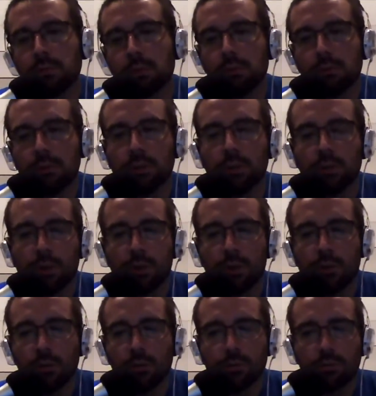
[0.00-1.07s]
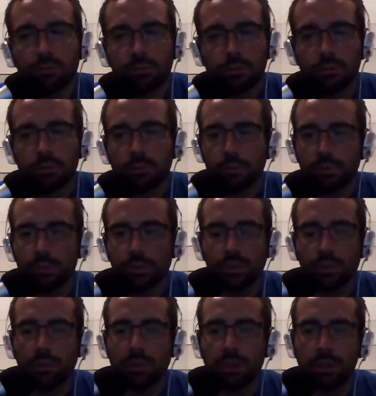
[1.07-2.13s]
So
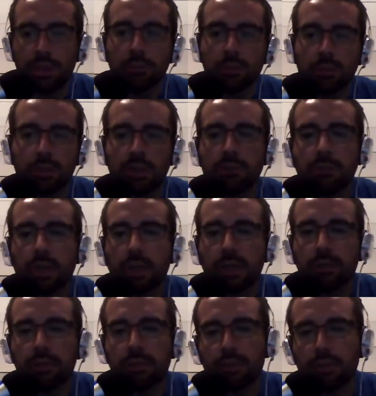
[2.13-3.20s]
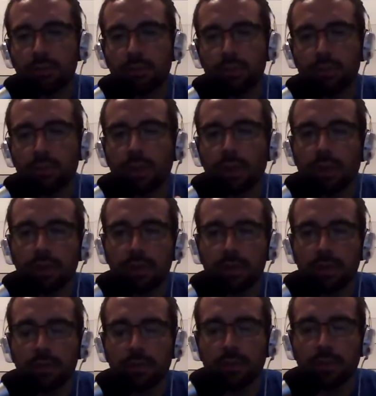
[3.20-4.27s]
there's only 10% of lineups that are using
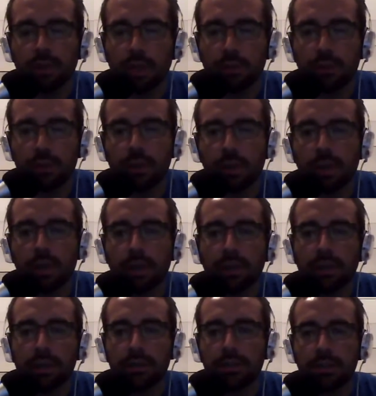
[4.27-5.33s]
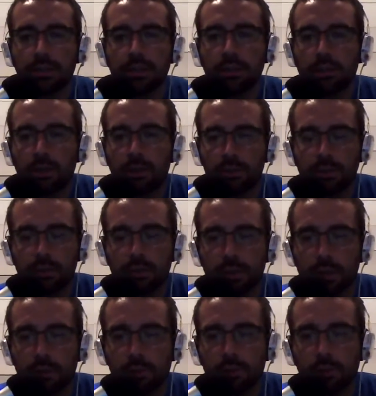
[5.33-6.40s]
less, leaving at least $600 on the
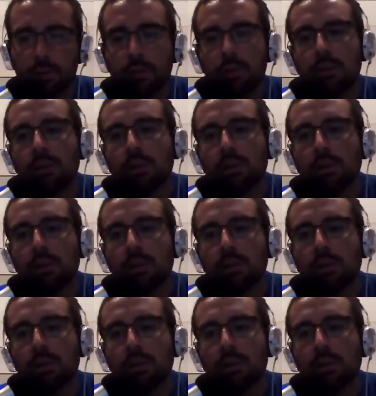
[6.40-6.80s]
table.